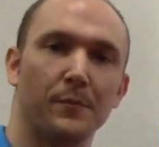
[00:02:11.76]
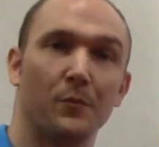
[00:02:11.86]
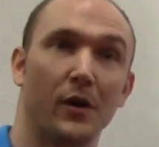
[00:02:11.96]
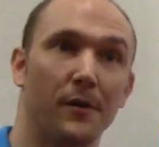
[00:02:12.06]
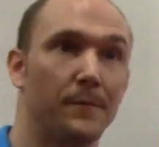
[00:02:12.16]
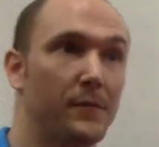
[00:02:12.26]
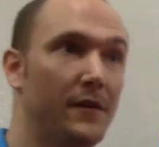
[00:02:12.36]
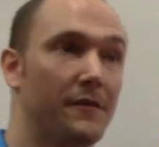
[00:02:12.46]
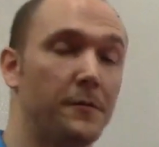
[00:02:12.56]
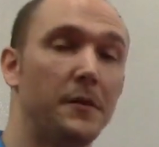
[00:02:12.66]
Well,
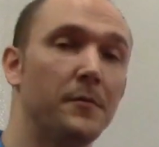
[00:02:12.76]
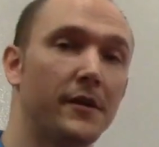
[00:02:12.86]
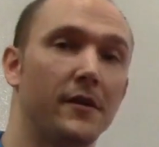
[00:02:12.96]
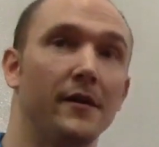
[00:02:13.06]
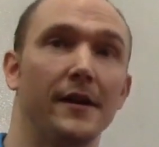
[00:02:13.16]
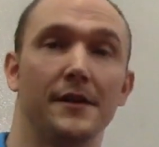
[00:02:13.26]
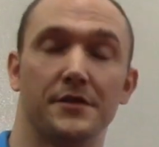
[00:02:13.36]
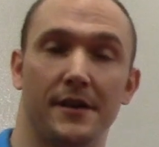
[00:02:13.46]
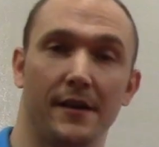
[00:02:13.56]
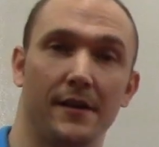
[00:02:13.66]
for the people that are not
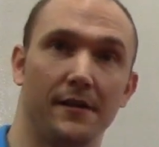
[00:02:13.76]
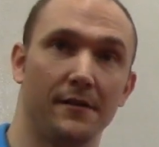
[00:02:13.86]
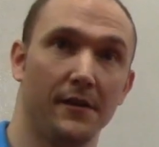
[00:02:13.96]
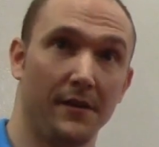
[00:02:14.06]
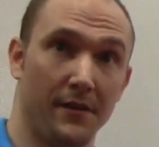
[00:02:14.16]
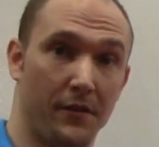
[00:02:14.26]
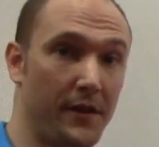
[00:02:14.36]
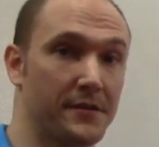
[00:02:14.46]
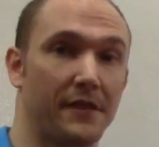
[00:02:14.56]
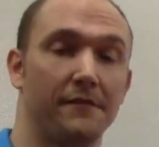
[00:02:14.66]
educated in
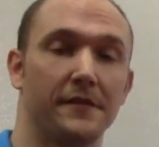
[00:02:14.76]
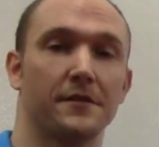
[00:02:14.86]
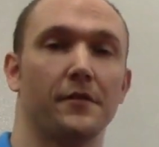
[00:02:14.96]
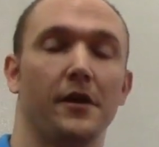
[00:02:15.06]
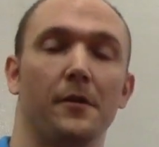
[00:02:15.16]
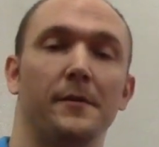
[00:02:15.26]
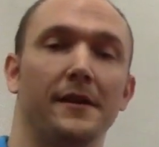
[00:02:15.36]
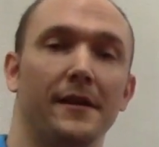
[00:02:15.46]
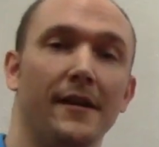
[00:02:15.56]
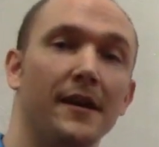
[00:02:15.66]
things like physical therapy
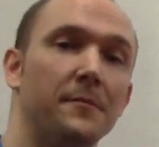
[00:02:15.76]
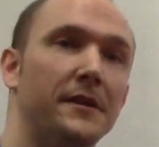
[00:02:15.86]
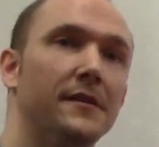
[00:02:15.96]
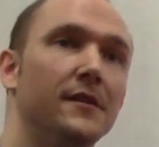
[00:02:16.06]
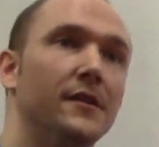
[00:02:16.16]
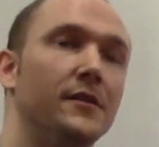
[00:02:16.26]
and anatomy,